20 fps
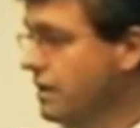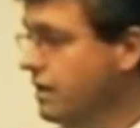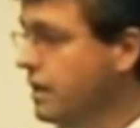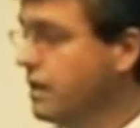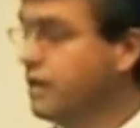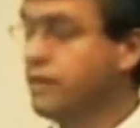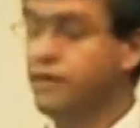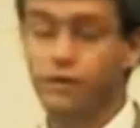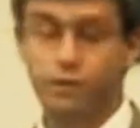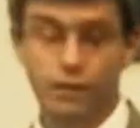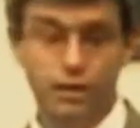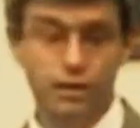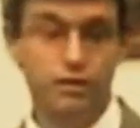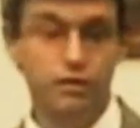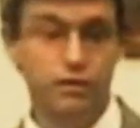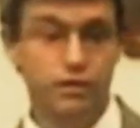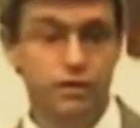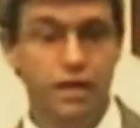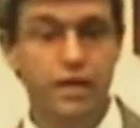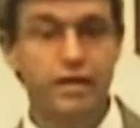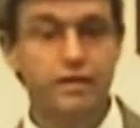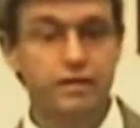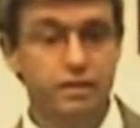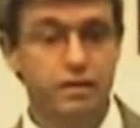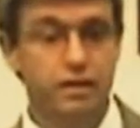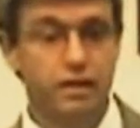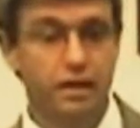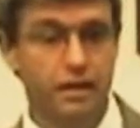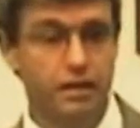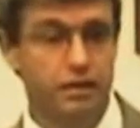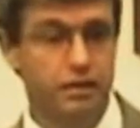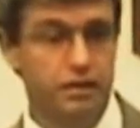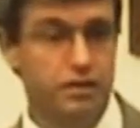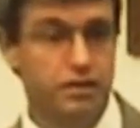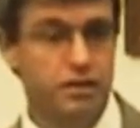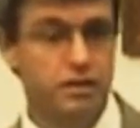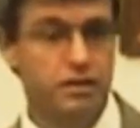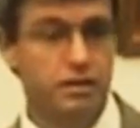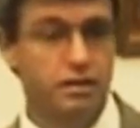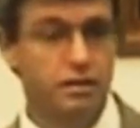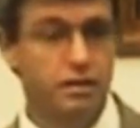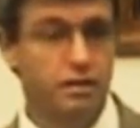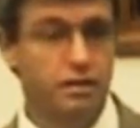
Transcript: not everyone who says this